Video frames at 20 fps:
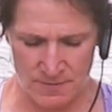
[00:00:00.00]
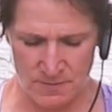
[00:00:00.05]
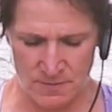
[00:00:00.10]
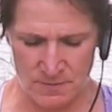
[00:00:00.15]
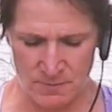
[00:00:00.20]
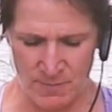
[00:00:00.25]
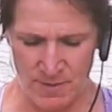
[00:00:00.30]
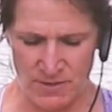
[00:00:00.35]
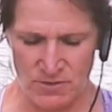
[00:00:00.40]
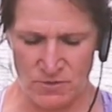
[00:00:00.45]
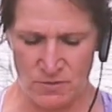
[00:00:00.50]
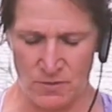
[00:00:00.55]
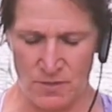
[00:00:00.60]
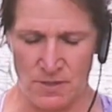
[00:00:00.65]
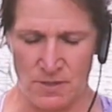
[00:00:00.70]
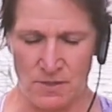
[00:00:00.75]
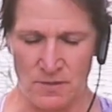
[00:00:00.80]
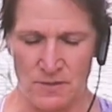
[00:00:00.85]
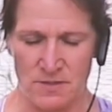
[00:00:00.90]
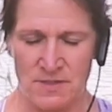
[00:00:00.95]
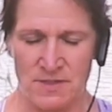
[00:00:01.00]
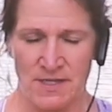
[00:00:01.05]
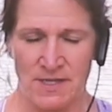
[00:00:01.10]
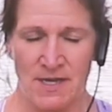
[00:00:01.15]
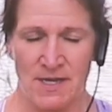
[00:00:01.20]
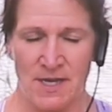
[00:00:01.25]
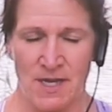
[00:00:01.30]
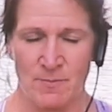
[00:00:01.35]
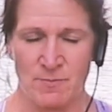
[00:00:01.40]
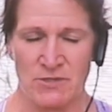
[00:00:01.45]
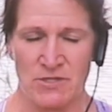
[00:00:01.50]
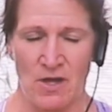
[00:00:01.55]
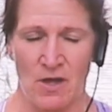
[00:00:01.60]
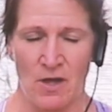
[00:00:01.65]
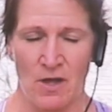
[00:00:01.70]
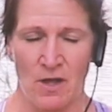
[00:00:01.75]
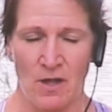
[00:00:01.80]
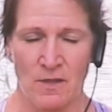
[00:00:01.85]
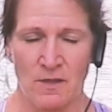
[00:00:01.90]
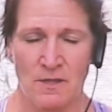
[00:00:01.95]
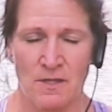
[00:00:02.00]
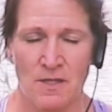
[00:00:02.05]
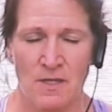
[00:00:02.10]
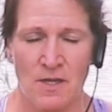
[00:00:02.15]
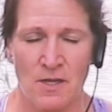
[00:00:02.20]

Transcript: So make sure you're sitting up tall,